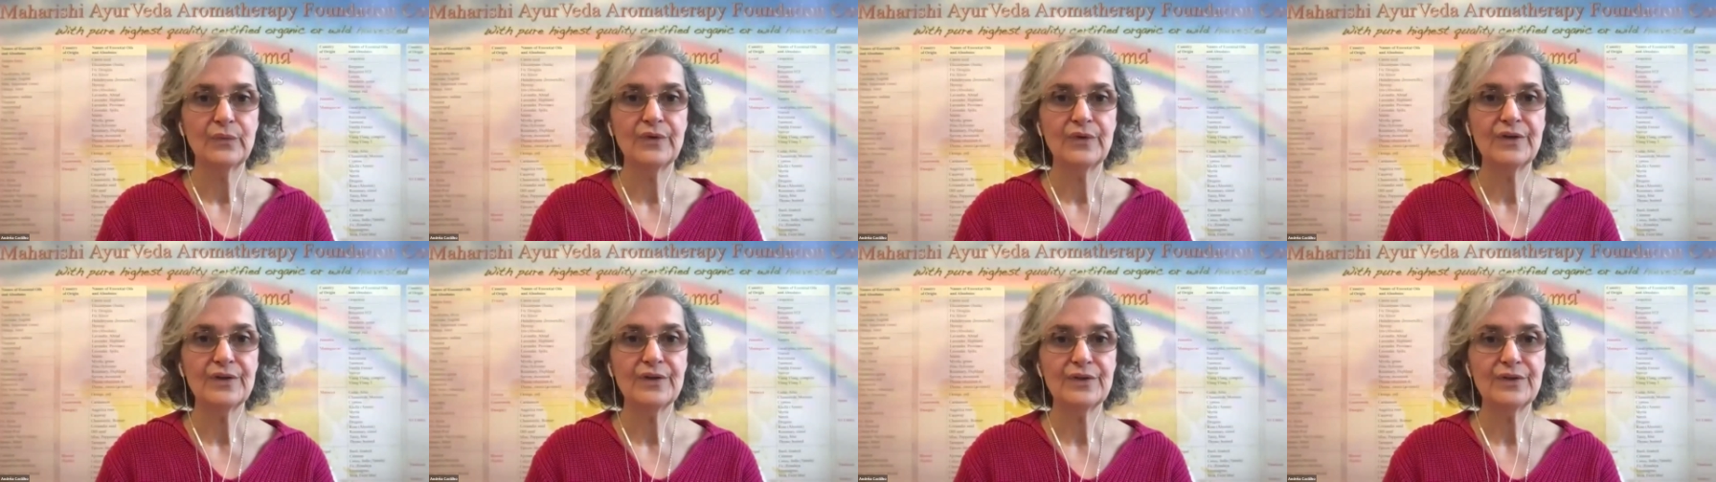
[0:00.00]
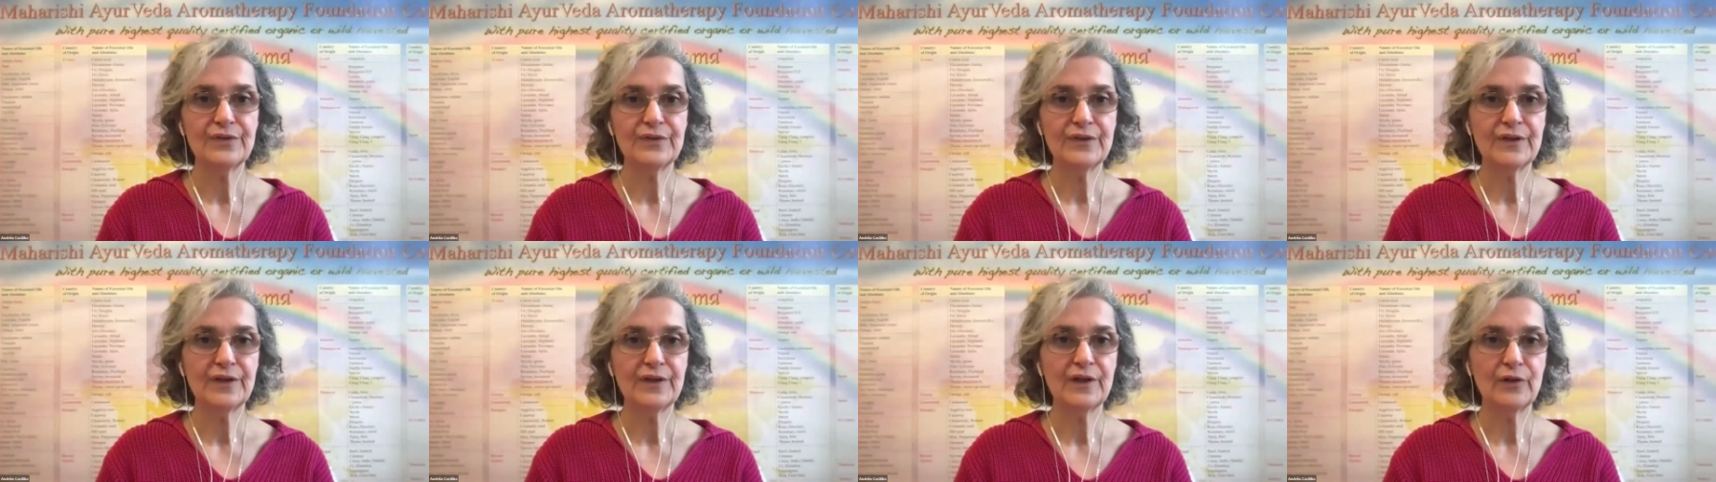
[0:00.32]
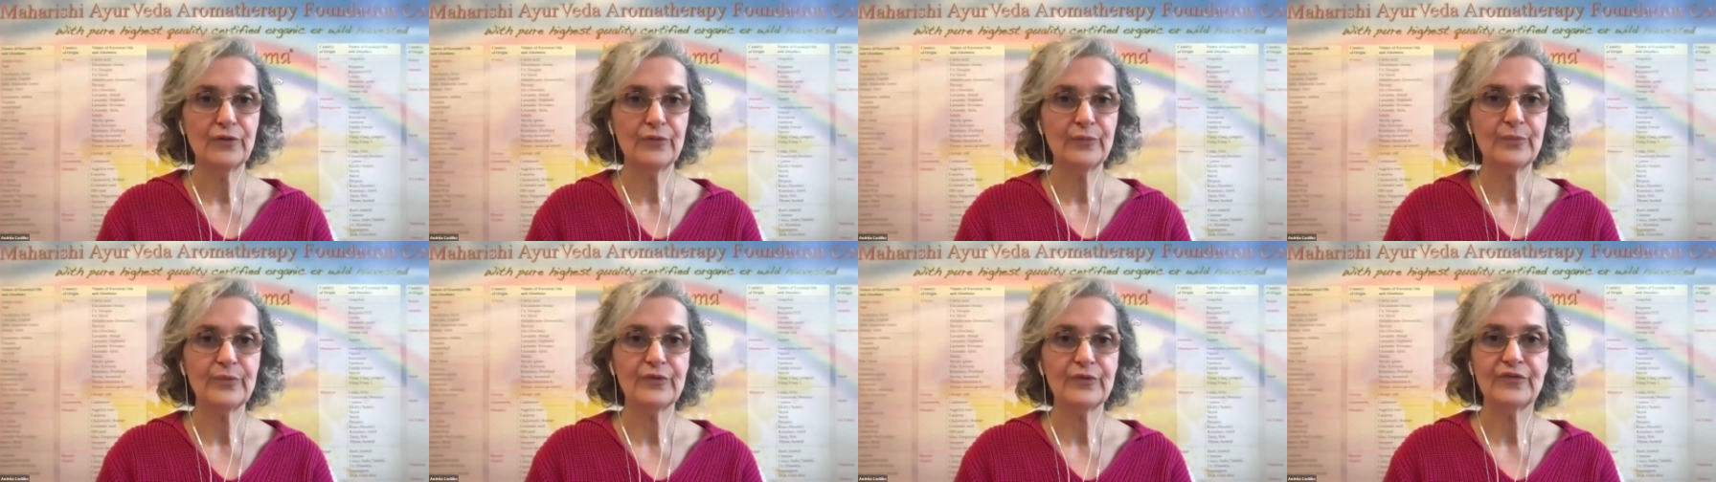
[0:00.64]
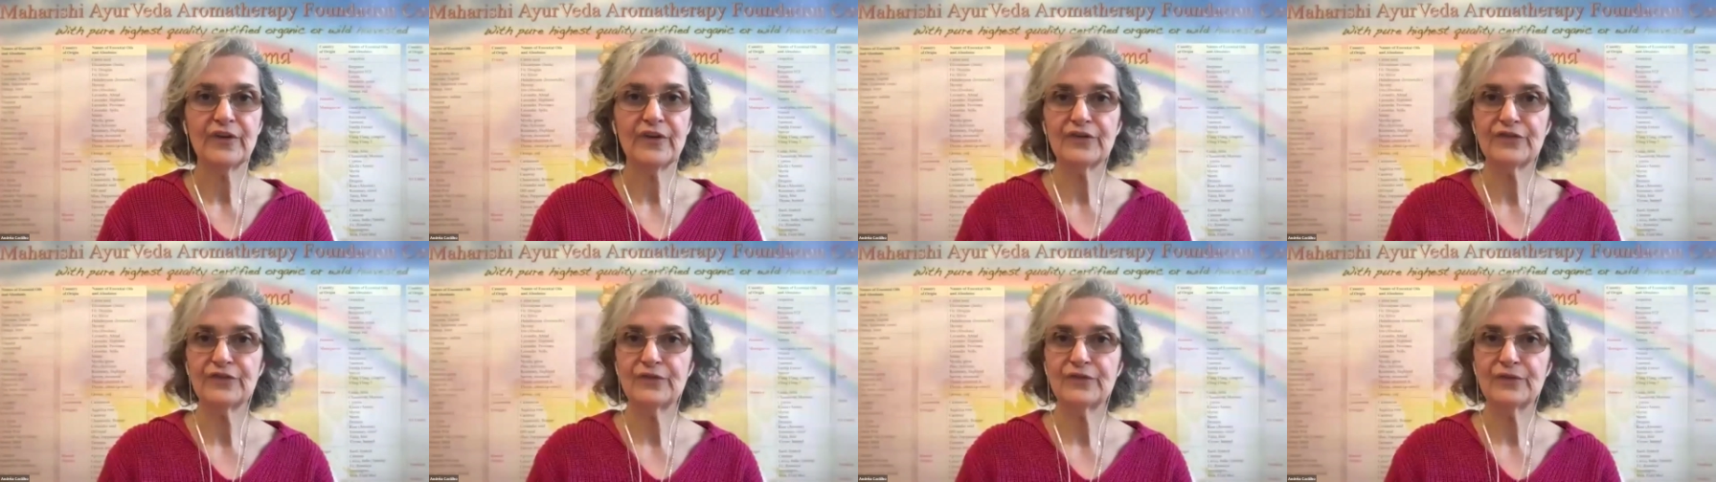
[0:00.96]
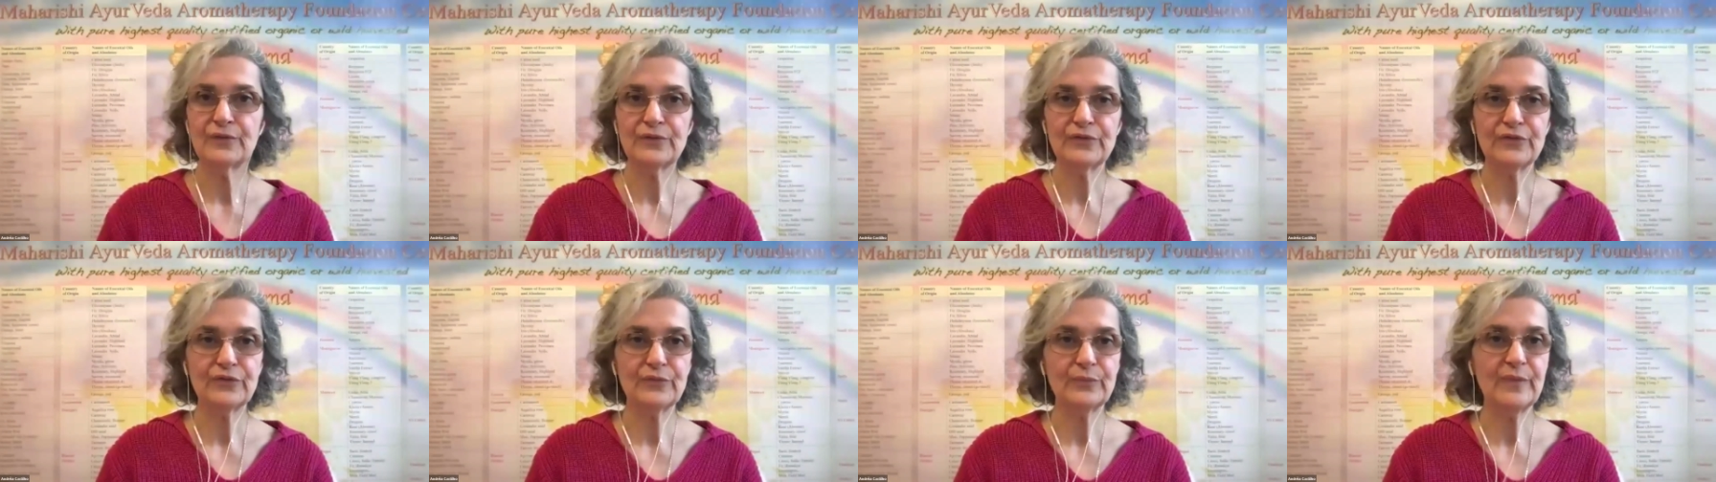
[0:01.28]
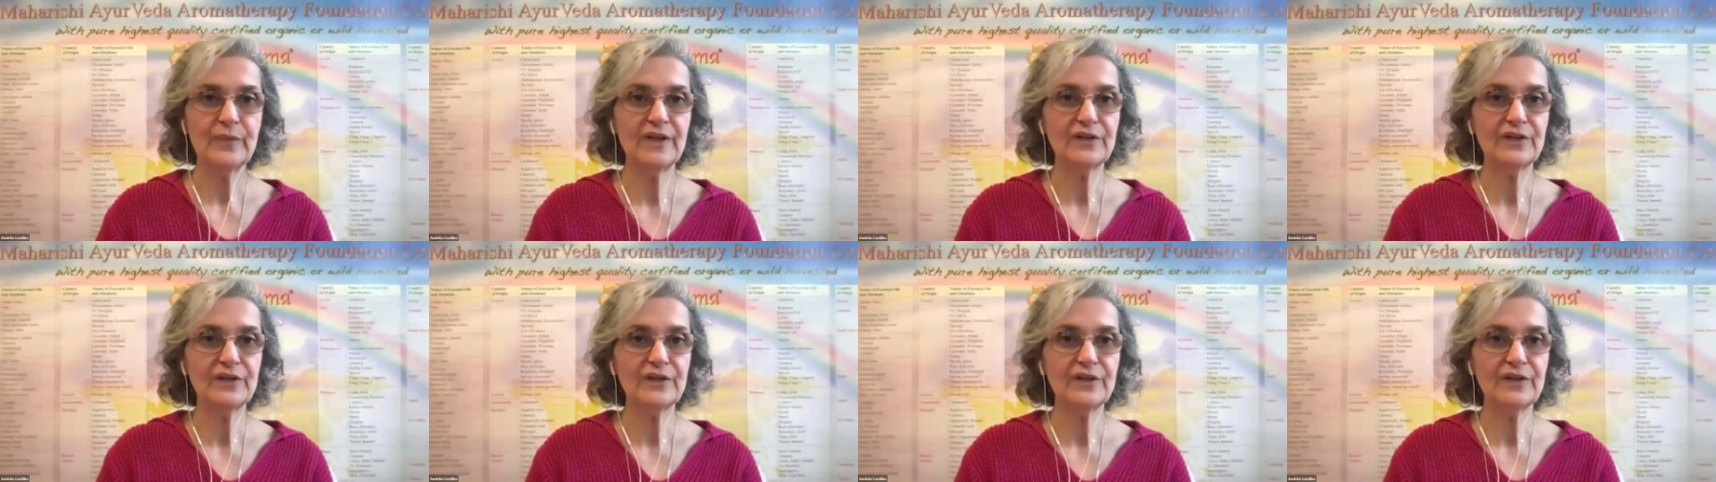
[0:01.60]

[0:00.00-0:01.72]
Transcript: with the health professionals,